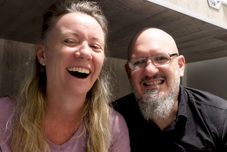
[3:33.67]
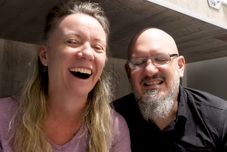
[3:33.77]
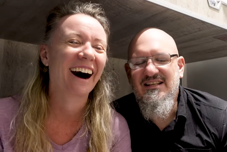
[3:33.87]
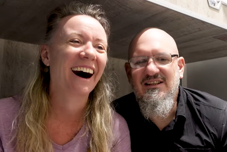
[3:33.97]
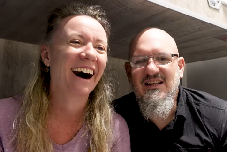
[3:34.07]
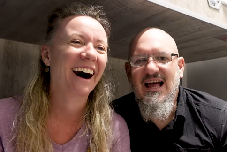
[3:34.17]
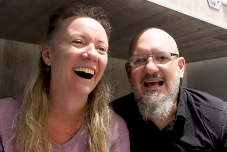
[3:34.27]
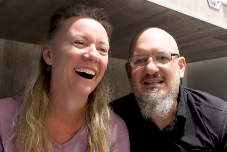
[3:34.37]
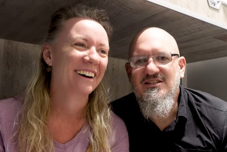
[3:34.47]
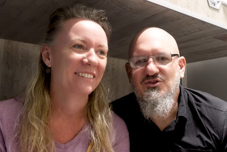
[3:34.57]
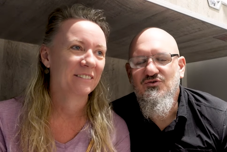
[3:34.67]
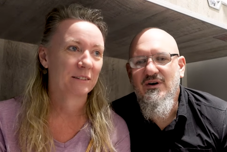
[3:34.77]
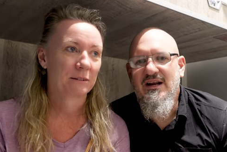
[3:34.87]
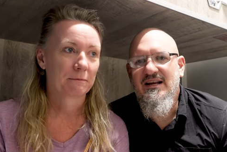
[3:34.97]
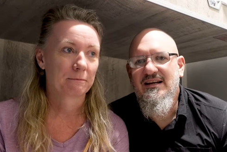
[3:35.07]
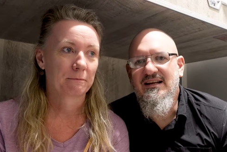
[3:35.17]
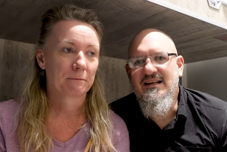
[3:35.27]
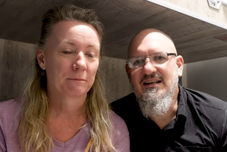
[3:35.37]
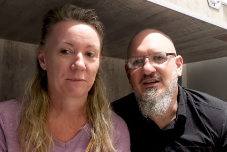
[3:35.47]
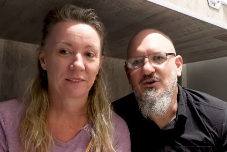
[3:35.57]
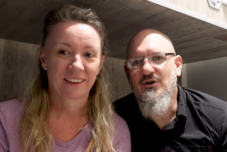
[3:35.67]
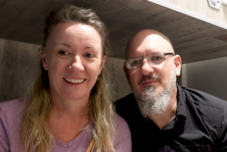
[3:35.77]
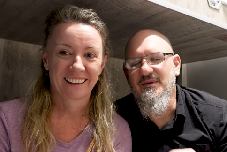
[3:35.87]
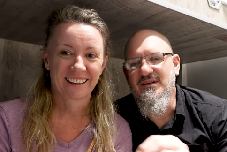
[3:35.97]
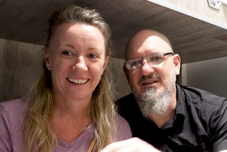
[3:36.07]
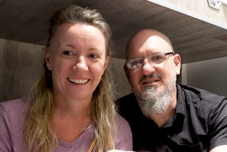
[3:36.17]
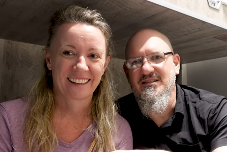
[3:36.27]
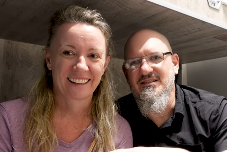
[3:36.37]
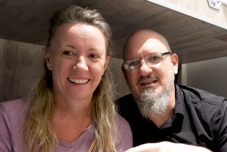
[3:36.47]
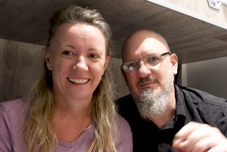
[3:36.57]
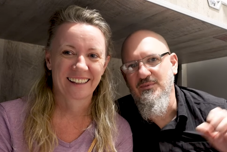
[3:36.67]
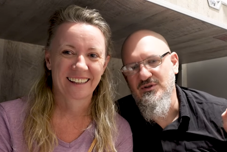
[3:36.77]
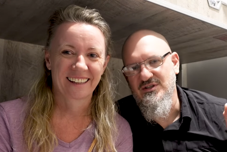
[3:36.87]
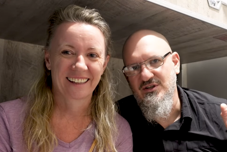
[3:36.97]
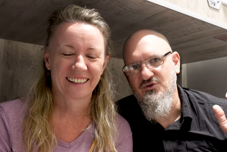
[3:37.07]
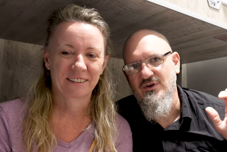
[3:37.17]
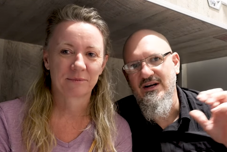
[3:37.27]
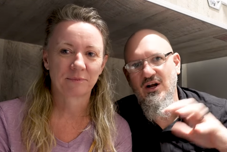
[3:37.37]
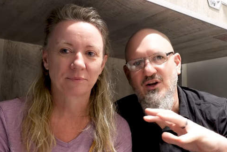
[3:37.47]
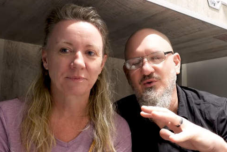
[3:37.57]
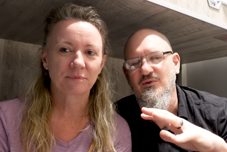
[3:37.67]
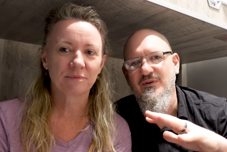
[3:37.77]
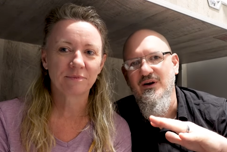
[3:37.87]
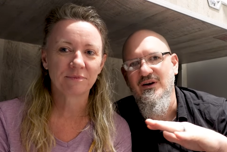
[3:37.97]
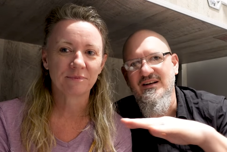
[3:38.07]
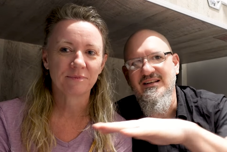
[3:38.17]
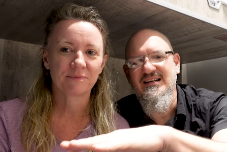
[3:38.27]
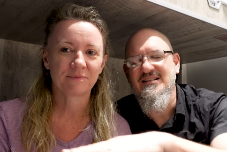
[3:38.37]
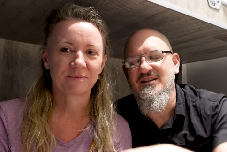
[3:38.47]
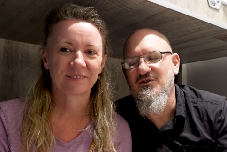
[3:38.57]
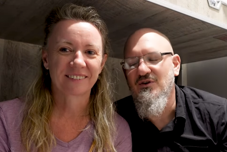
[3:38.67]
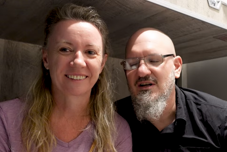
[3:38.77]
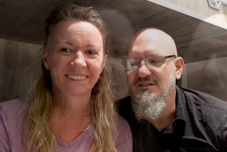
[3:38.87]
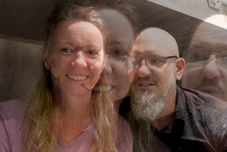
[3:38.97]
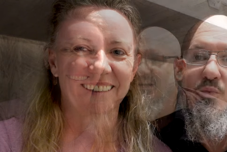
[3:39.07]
Speaker 1: is the last train in Europe that does this, that puts the train onto a ferry and takes it across.